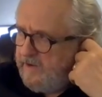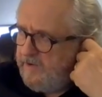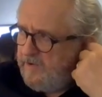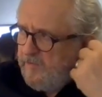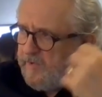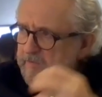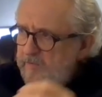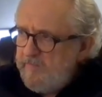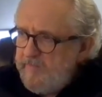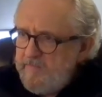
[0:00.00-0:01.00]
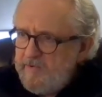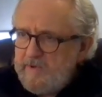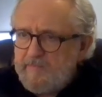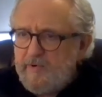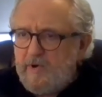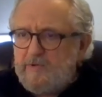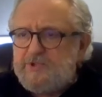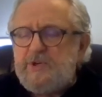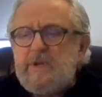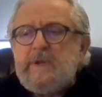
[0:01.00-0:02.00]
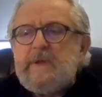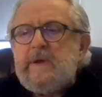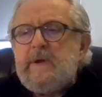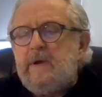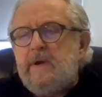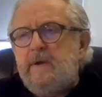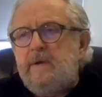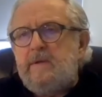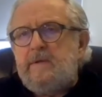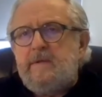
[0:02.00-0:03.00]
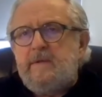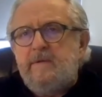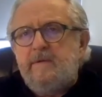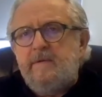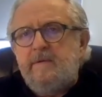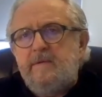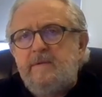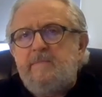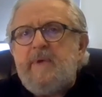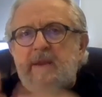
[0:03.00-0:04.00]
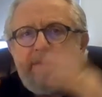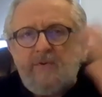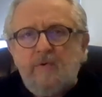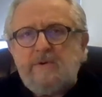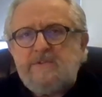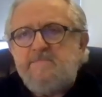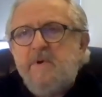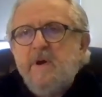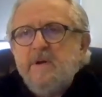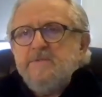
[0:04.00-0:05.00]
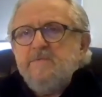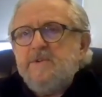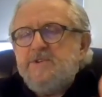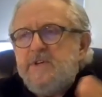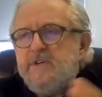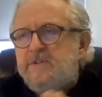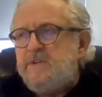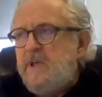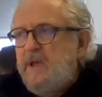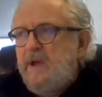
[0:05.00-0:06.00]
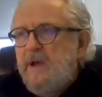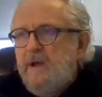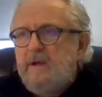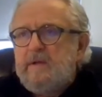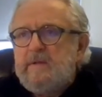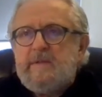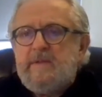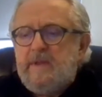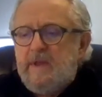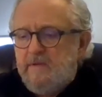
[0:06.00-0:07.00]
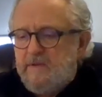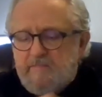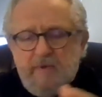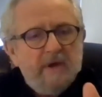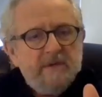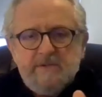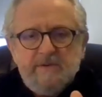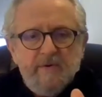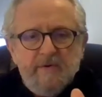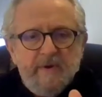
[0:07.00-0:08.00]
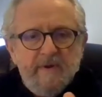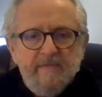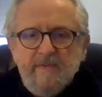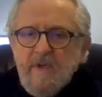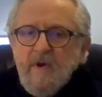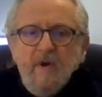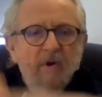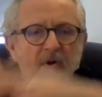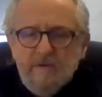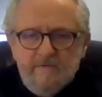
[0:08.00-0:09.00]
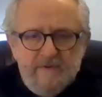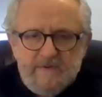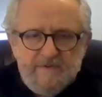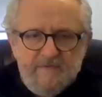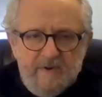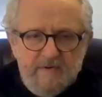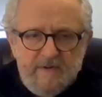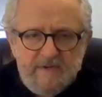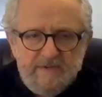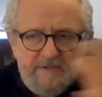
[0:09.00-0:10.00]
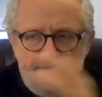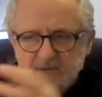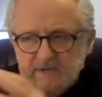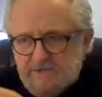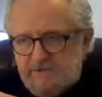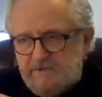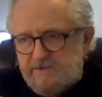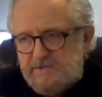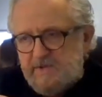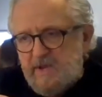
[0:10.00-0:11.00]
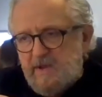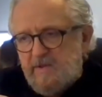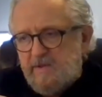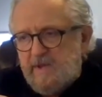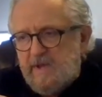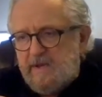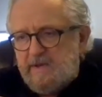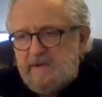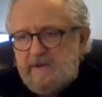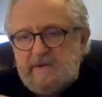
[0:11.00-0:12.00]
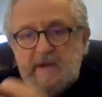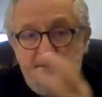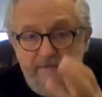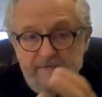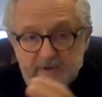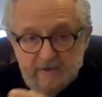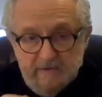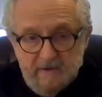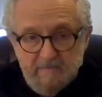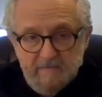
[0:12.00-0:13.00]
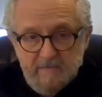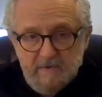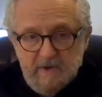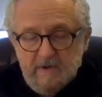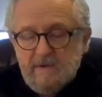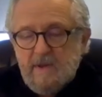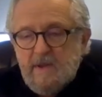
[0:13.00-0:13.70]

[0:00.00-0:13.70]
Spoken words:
you know, when people approach the Pandora's box, which is the depository of all of these various issues that terrify them, right?